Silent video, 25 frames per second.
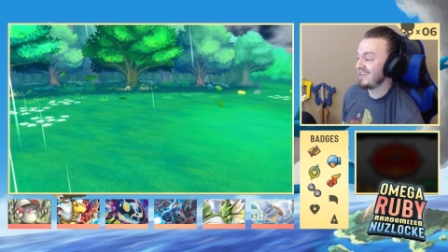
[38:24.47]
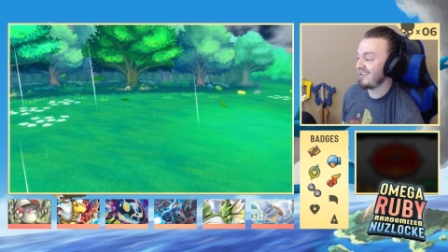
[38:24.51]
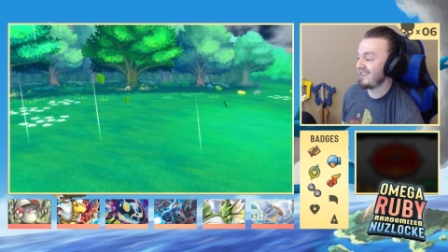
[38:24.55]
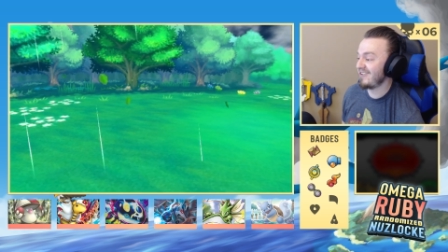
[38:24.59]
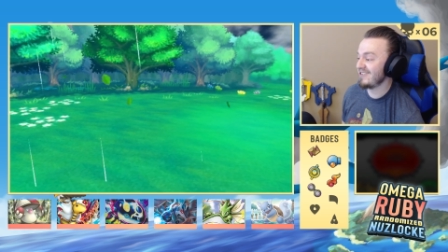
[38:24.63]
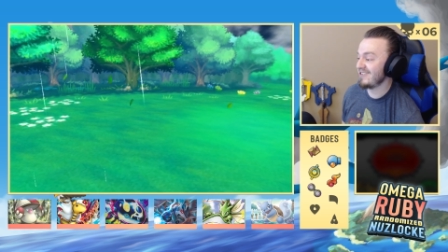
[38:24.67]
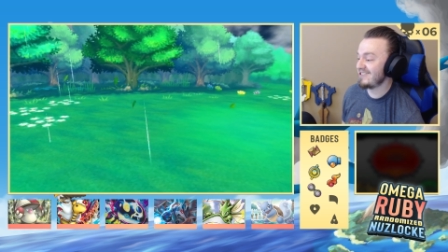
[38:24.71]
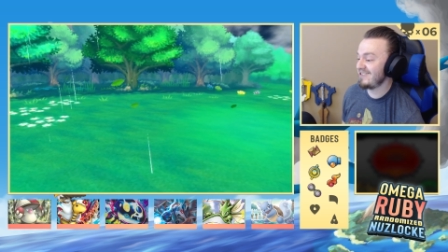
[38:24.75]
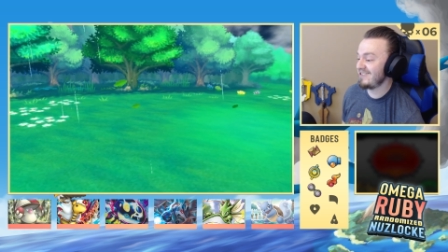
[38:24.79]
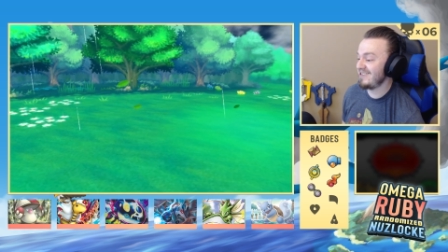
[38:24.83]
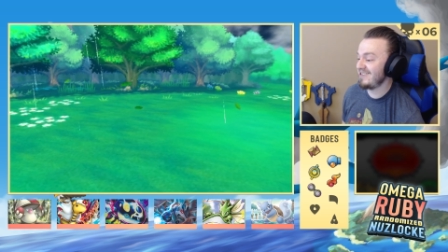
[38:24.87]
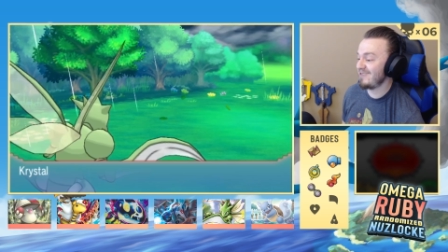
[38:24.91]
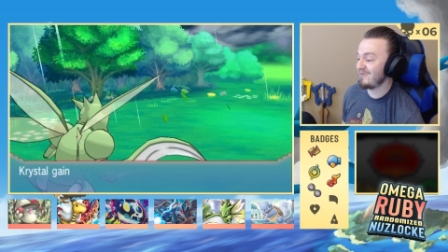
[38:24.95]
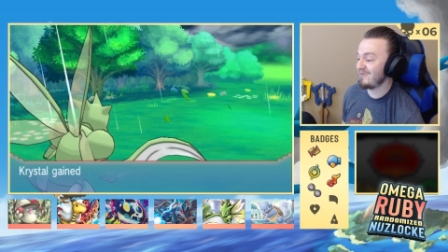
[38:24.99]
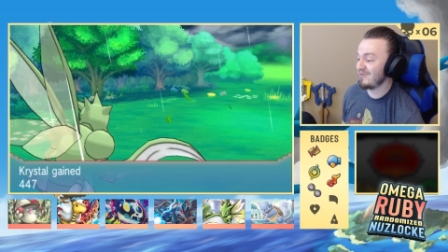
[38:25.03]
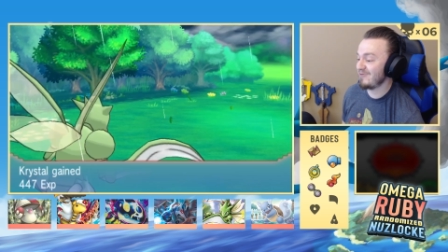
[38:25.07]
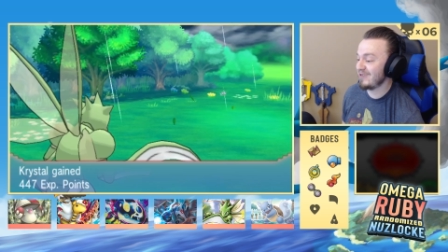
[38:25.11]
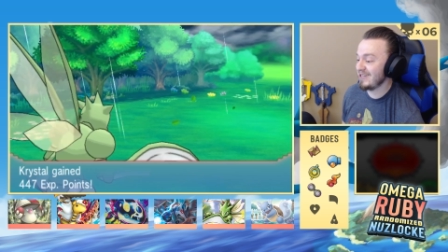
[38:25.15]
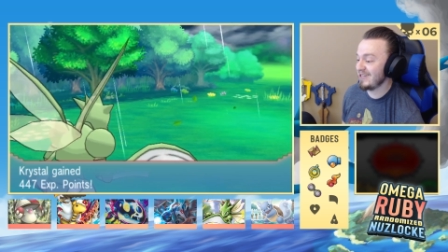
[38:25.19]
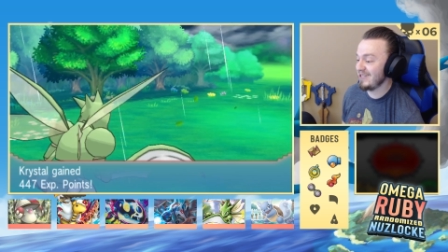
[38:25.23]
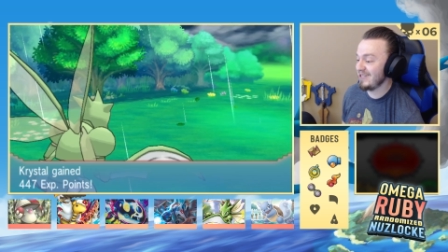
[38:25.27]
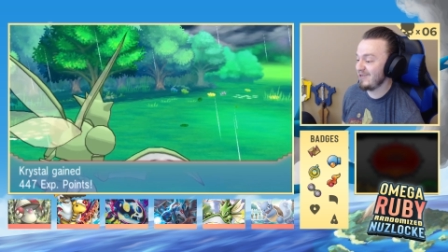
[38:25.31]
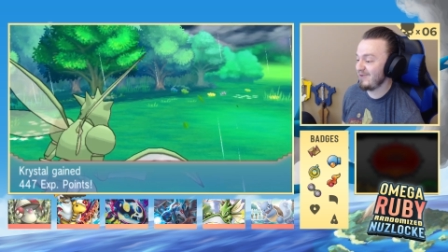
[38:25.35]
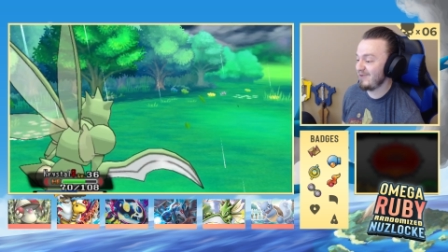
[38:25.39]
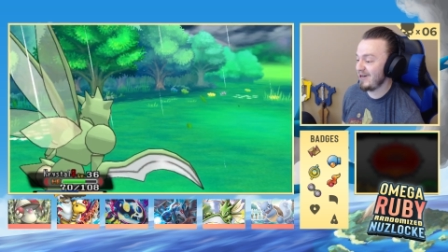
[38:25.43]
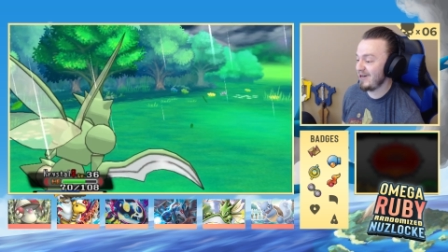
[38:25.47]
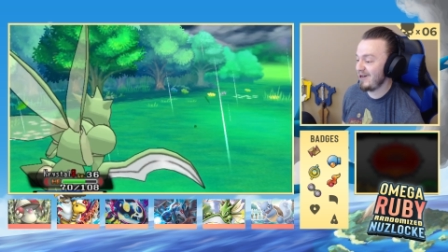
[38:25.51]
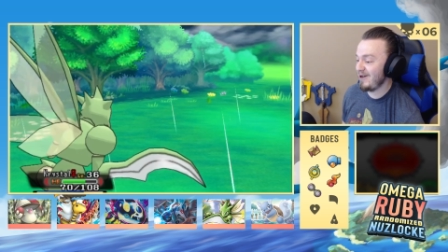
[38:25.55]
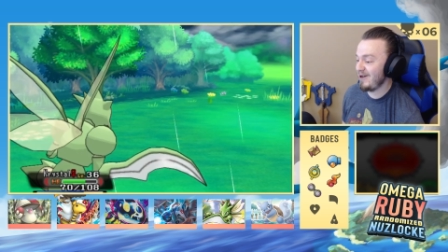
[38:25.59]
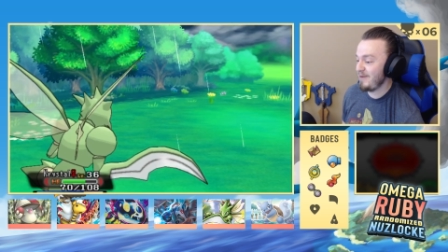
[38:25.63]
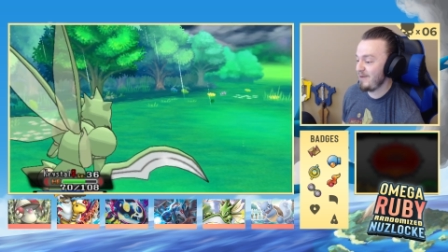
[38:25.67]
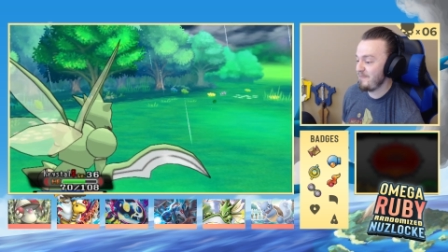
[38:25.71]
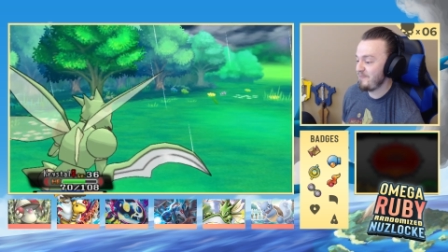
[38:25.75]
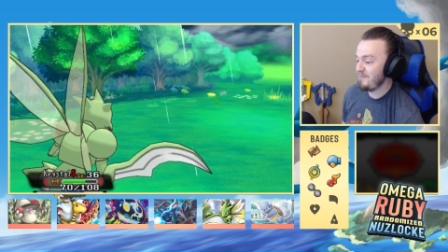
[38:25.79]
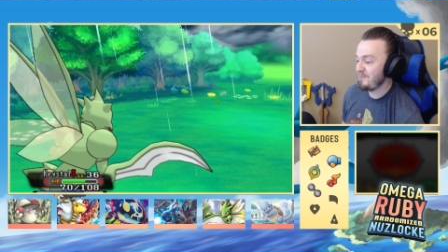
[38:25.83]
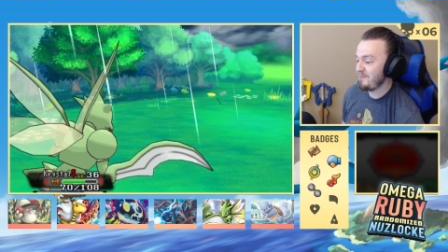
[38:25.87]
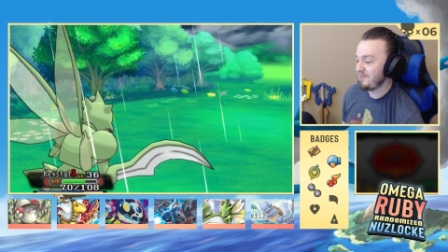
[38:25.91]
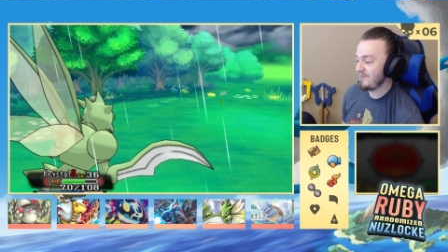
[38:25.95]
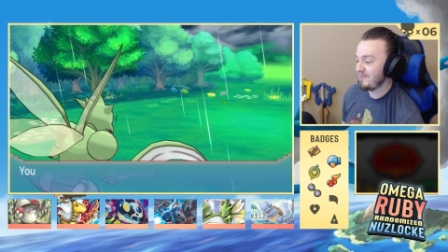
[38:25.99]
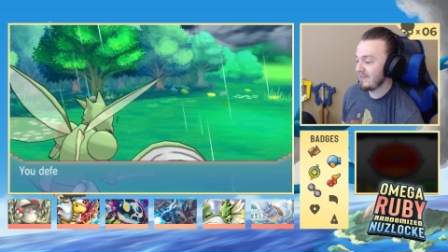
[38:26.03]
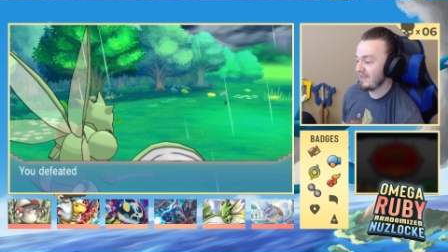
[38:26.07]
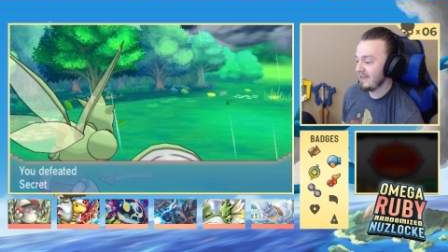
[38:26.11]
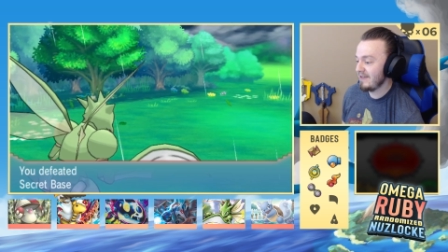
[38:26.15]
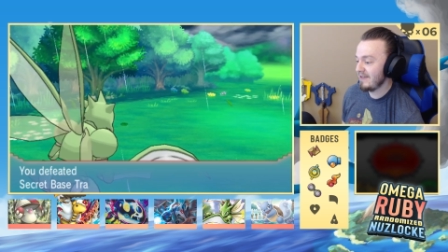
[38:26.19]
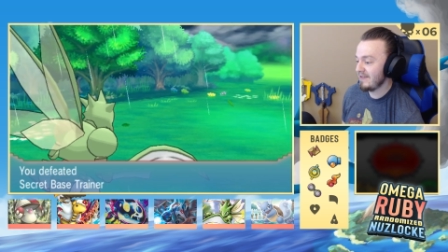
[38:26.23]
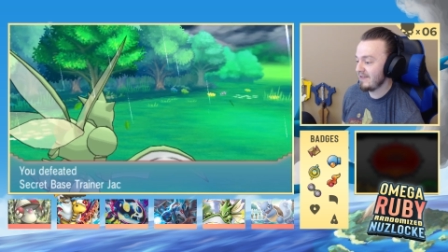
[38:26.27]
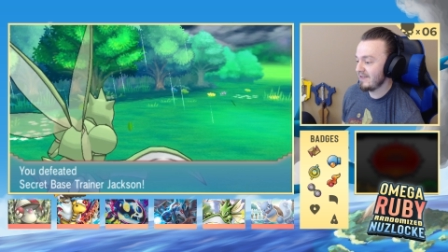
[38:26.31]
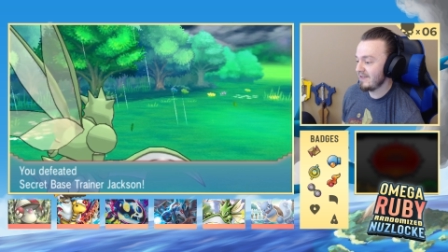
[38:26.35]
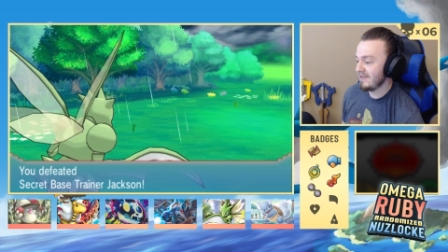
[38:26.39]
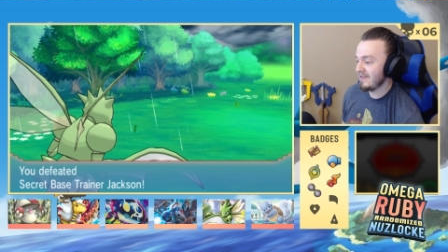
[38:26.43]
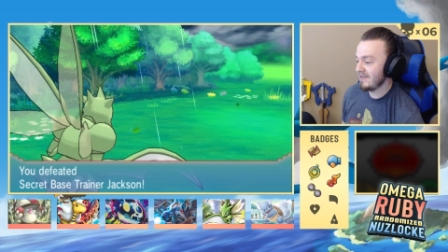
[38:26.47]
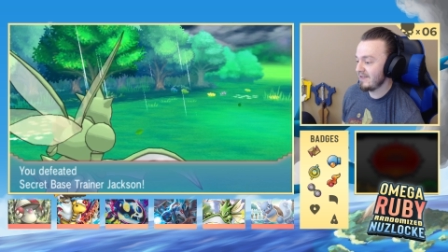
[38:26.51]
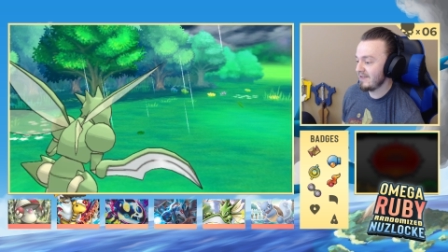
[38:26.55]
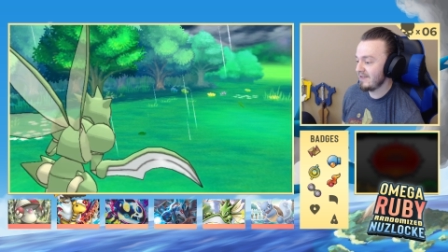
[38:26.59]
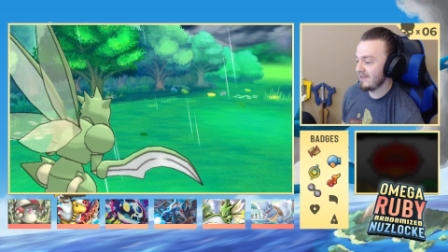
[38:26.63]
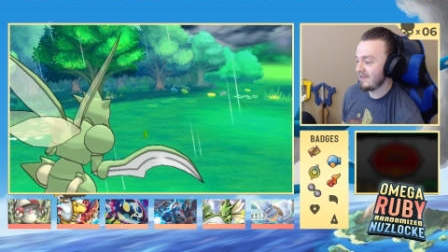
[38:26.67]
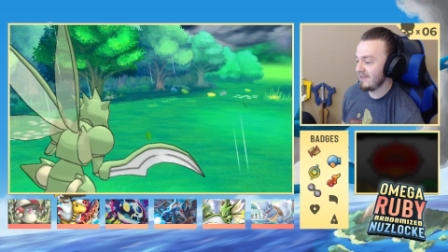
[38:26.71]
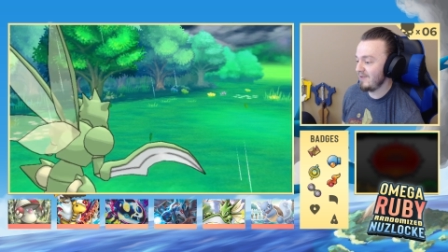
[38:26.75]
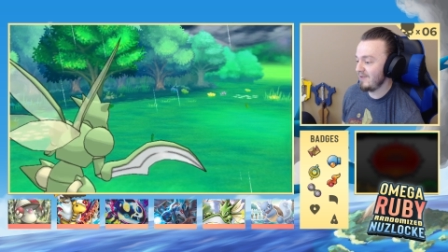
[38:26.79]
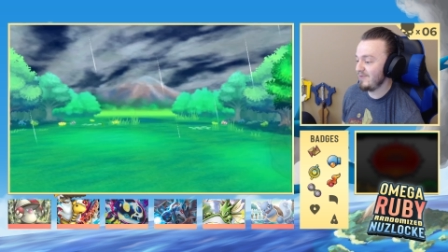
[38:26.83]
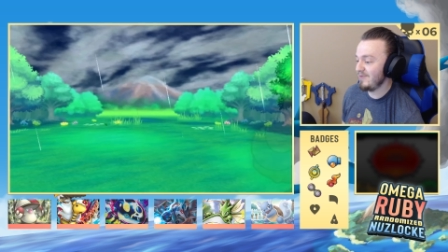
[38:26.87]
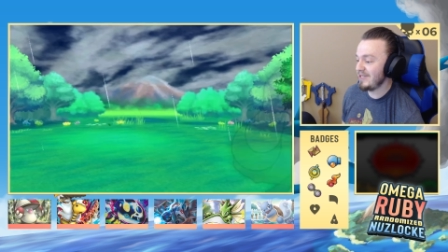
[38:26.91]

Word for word: Crystal did really well. And we